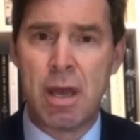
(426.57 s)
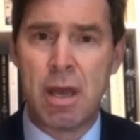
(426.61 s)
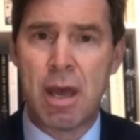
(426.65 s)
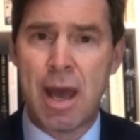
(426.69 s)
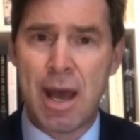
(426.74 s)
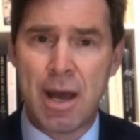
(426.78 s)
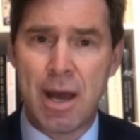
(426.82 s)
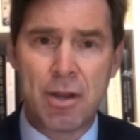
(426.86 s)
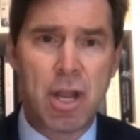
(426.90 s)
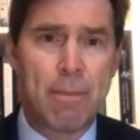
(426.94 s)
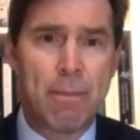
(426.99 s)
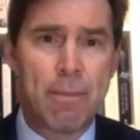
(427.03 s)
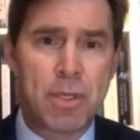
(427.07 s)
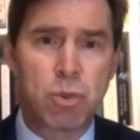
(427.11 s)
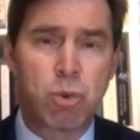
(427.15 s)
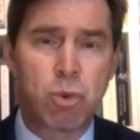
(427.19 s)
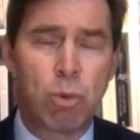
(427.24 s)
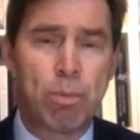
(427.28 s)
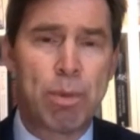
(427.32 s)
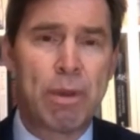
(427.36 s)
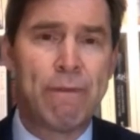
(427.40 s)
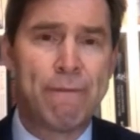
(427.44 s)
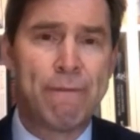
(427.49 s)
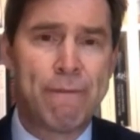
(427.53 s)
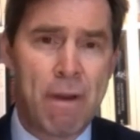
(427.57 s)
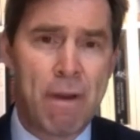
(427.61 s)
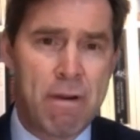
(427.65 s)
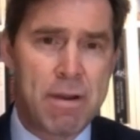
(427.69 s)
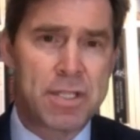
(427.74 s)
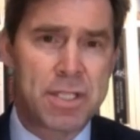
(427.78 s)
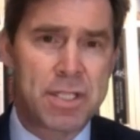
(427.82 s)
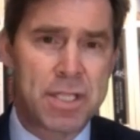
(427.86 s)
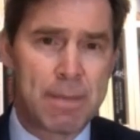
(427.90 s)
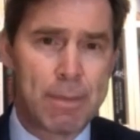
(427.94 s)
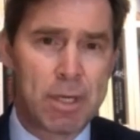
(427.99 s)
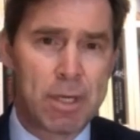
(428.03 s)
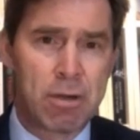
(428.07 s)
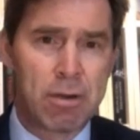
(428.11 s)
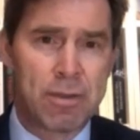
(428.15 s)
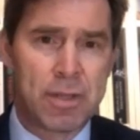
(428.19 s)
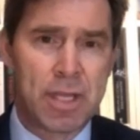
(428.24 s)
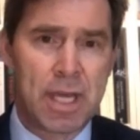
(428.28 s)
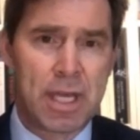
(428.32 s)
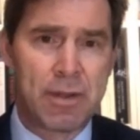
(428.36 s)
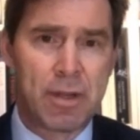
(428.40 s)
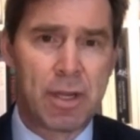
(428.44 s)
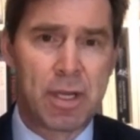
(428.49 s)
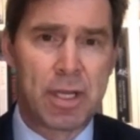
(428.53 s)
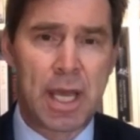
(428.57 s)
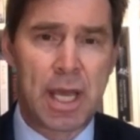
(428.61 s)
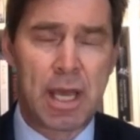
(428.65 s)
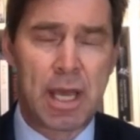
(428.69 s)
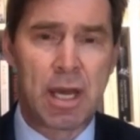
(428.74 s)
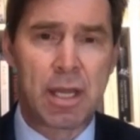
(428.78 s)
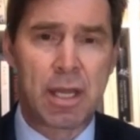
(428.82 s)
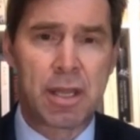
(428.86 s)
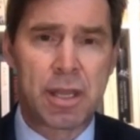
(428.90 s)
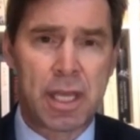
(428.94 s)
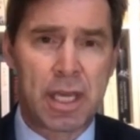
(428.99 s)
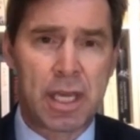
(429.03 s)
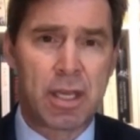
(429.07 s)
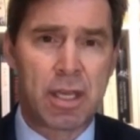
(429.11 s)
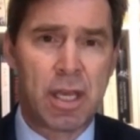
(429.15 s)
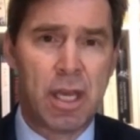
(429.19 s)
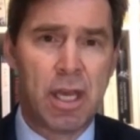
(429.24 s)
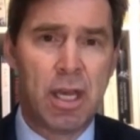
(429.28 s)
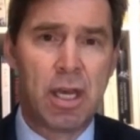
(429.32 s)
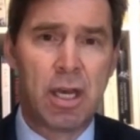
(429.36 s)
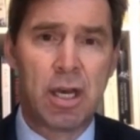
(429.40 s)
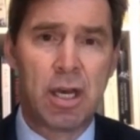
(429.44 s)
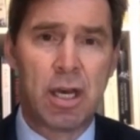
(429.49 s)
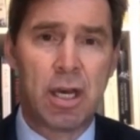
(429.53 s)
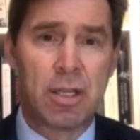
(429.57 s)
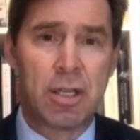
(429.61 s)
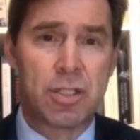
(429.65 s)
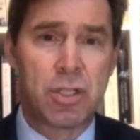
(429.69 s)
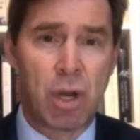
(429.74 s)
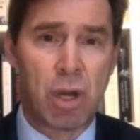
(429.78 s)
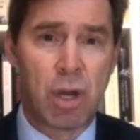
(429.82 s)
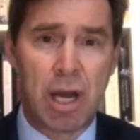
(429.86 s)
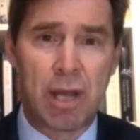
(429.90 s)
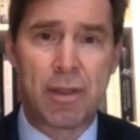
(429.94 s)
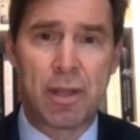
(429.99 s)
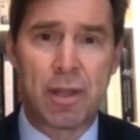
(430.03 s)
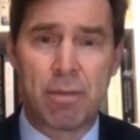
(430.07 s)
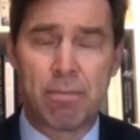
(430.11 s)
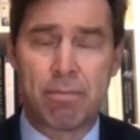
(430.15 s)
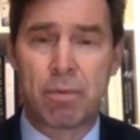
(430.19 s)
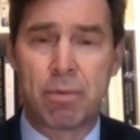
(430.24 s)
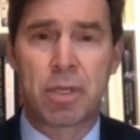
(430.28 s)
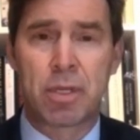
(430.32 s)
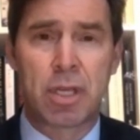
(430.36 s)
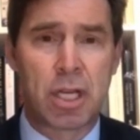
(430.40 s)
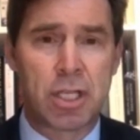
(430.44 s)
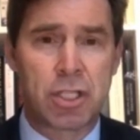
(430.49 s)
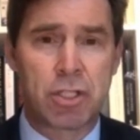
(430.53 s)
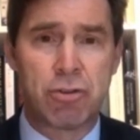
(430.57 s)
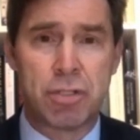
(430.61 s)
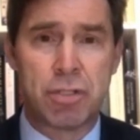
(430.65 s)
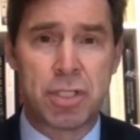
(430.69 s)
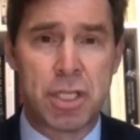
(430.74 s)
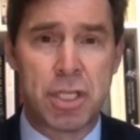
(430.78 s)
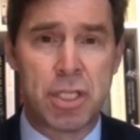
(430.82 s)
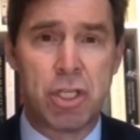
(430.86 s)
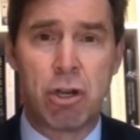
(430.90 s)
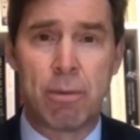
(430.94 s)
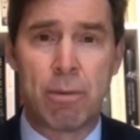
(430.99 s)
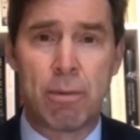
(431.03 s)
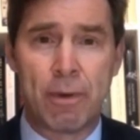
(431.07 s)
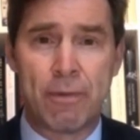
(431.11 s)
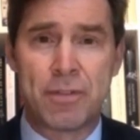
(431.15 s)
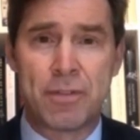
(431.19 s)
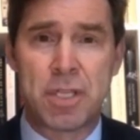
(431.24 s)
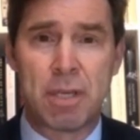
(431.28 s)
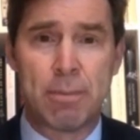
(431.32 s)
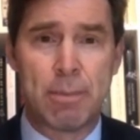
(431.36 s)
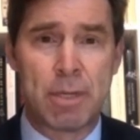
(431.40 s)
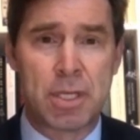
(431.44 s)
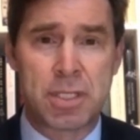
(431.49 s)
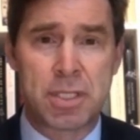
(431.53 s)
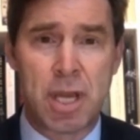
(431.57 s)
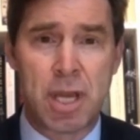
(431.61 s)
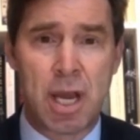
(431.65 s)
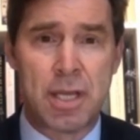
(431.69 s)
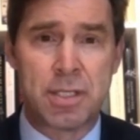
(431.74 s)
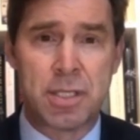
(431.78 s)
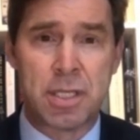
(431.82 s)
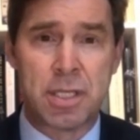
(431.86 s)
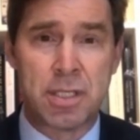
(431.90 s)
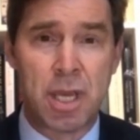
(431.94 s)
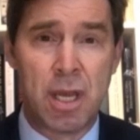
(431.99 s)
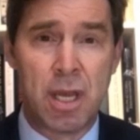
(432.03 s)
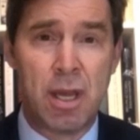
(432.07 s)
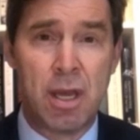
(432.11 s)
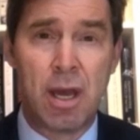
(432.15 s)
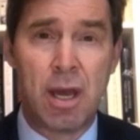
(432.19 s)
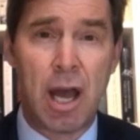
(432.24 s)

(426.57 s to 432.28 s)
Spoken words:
Our numbers will be very similar at the end of the day, I think, to other countries in Europe of similar sizes.